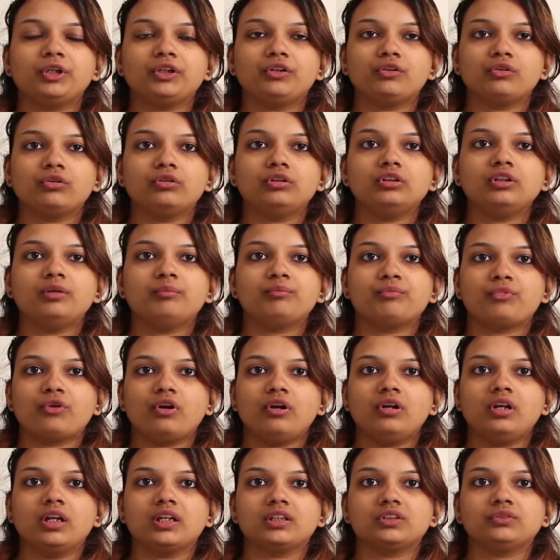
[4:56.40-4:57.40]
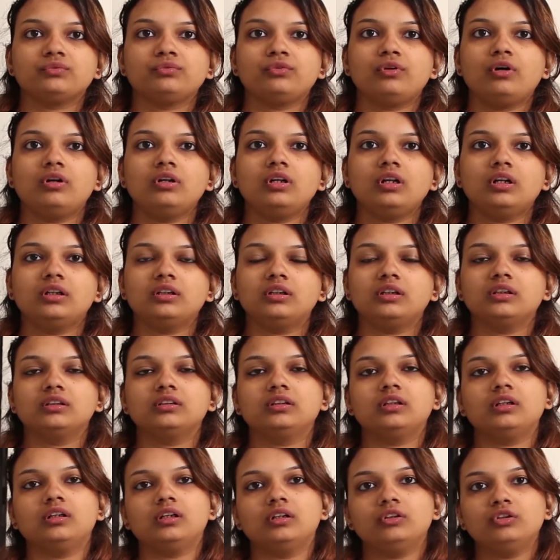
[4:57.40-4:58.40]
petroleum products fall under
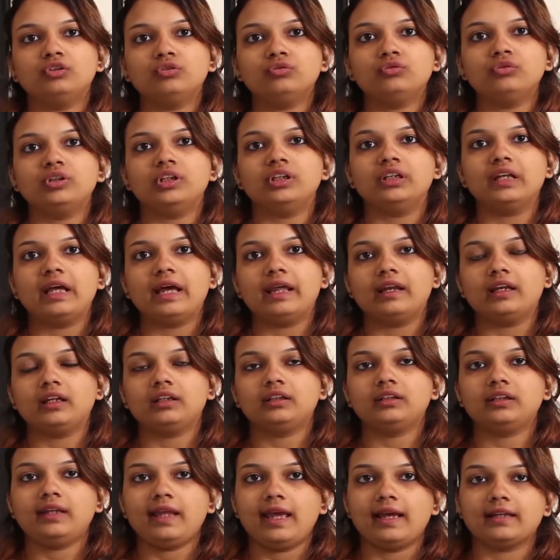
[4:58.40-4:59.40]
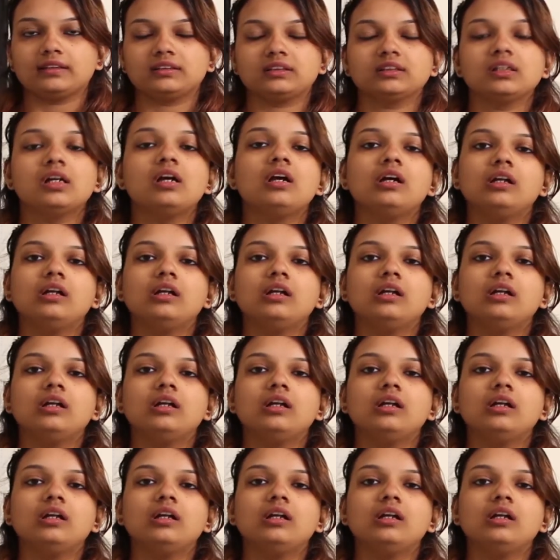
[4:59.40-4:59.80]
the new indirect tax.